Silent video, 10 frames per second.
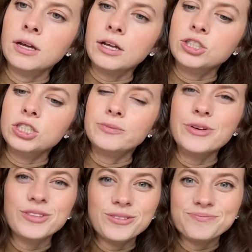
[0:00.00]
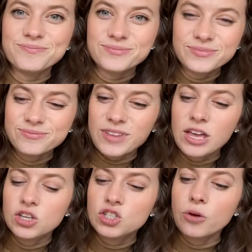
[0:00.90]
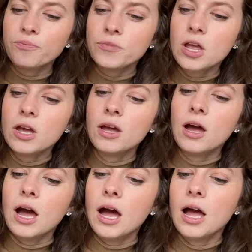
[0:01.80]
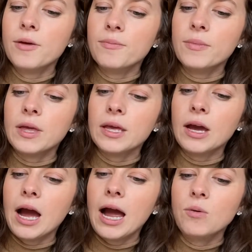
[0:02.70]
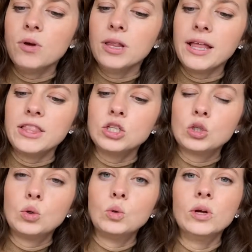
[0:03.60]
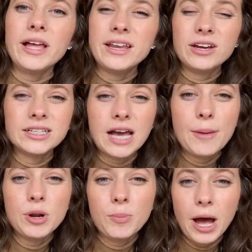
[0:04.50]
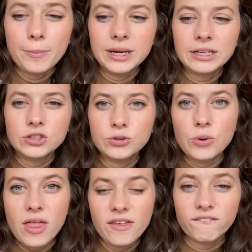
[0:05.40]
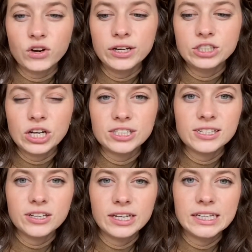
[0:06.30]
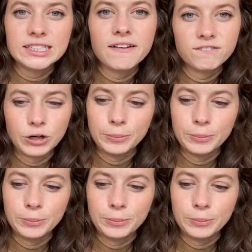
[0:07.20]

And she's smooth. So, I will let this cool, and you guys, I'm gonna pop it into the fridge until it is firm.